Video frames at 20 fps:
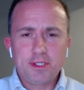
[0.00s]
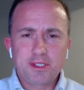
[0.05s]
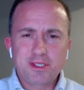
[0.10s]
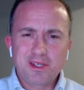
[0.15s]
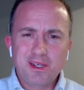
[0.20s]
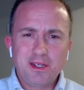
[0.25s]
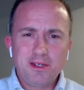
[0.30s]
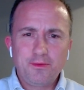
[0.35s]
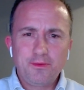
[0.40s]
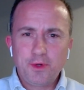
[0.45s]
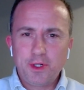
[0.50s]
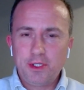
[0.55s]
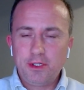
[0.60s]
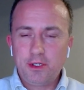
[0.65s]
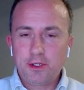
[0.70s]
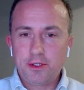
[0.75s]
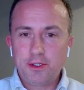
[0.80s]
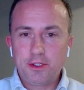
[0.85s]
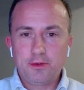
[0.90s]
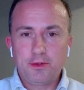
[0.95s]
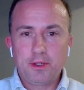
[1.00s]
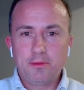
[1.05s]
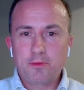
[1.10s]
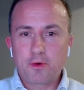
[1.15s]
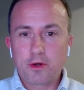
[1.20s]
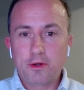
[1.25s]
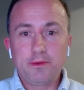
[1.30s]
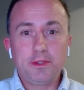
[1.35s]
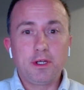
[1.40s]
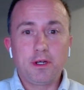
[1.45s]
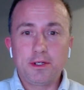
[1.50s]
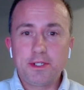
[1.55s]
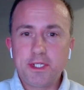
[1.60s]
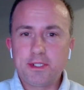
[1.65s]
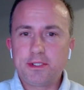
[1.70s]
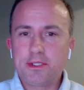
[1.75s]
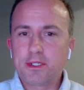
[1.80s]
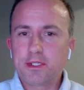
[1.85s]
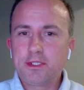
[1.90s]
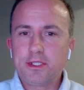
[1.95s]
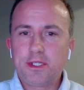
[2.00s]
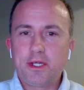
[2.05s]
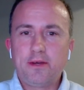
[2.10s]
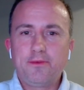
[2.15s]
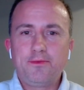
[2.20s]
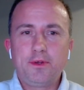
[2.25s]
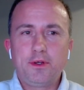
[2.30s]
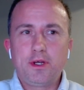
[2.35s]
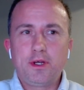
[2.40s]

it's kind of when you're doing more of the artistic stuff.